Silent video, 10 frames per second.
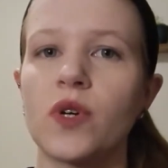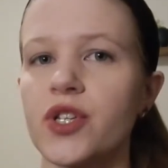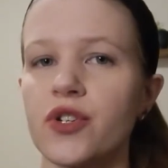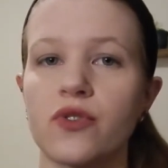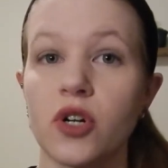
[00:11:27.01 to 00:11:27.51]
a
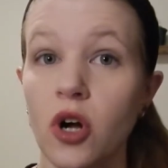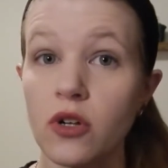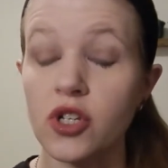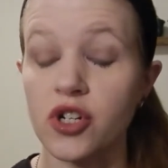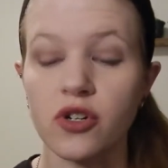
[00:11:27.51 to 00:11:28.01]
certain
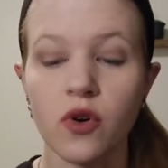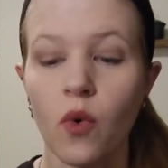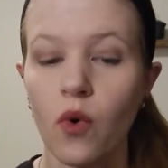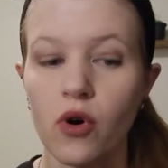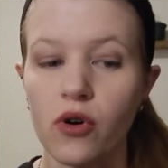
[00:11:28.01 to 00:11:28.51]
culture
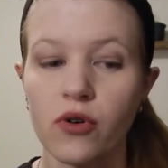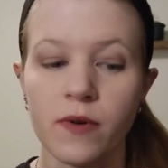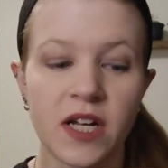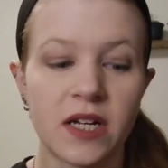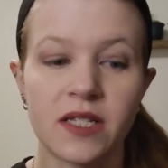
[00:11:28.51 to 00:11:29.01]

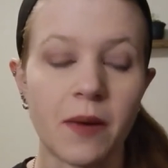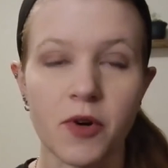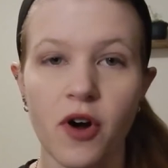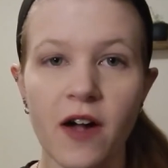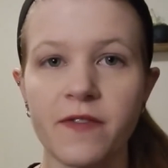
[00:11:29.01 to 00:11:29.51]
or
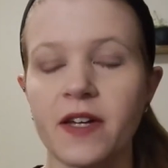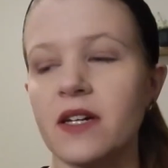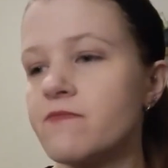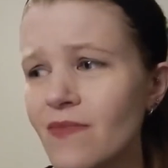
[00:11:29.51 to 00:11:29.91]
demographic.